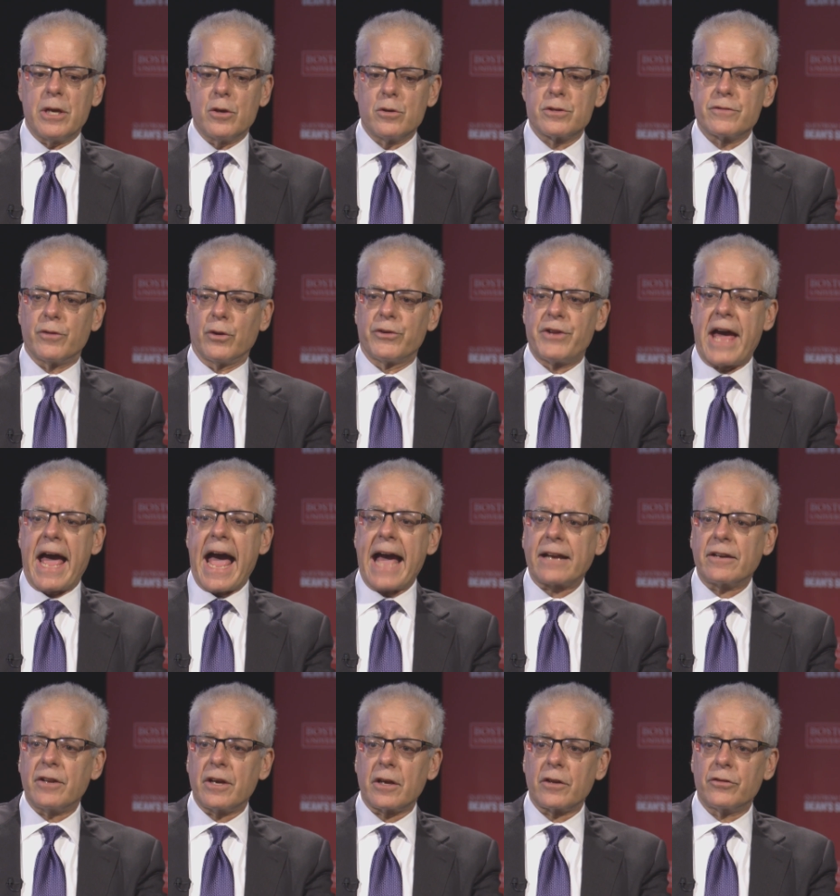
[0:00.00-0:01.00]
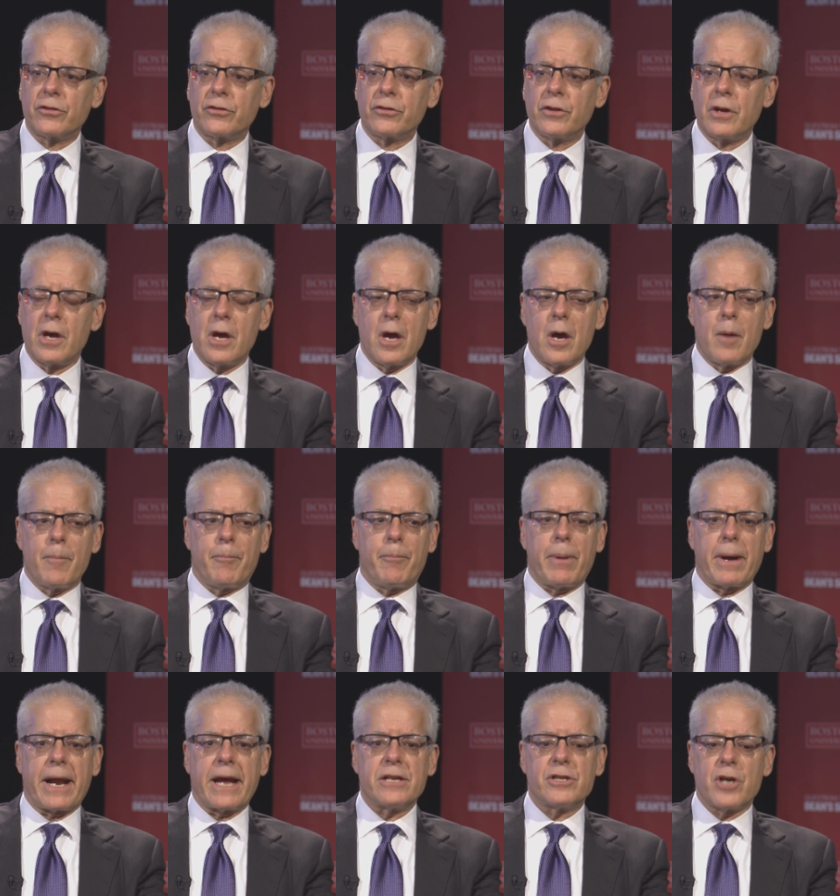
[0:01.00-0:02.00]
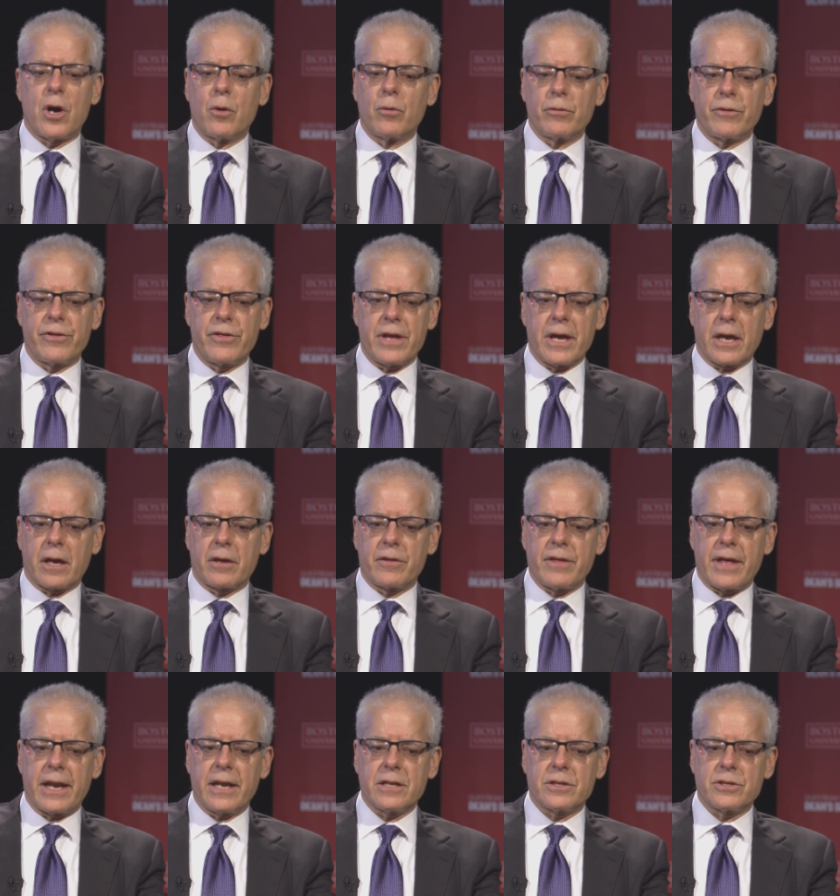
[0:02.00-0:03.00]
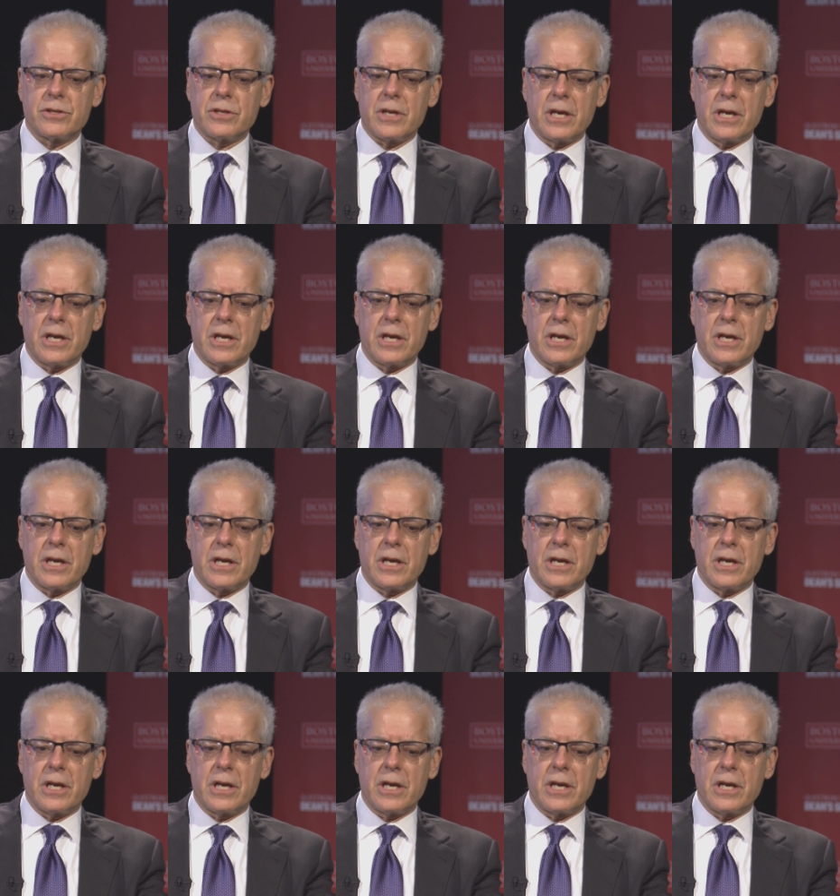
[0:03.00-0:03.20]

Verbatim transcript: useful tactics, but I don't think that it's,